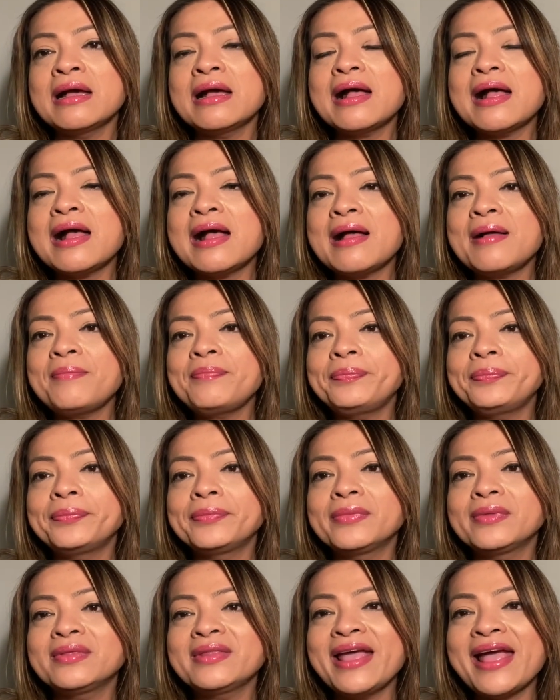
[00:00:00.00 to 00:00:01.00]

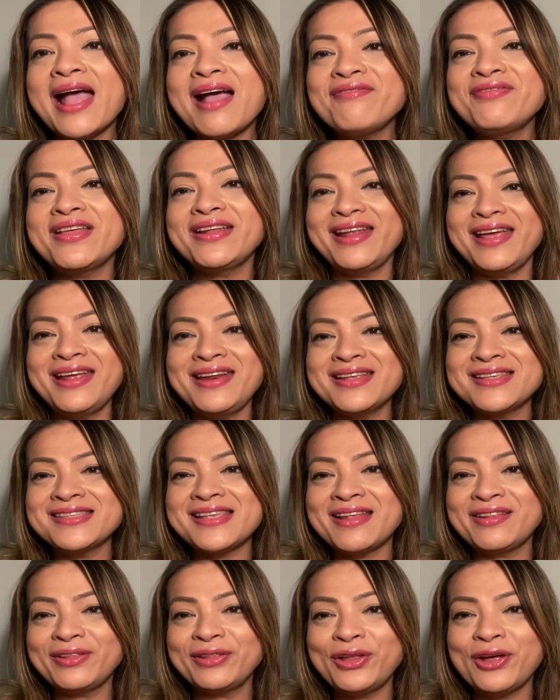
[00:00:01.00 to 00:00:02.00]
they have that
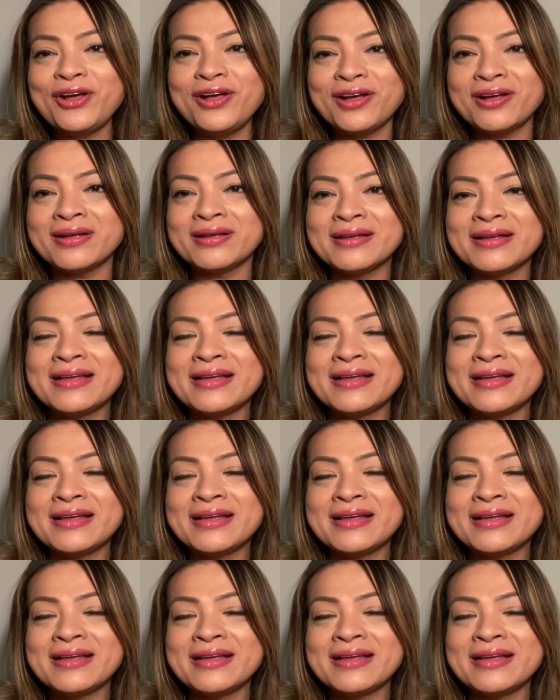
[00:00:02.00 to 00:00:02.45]
innocent look,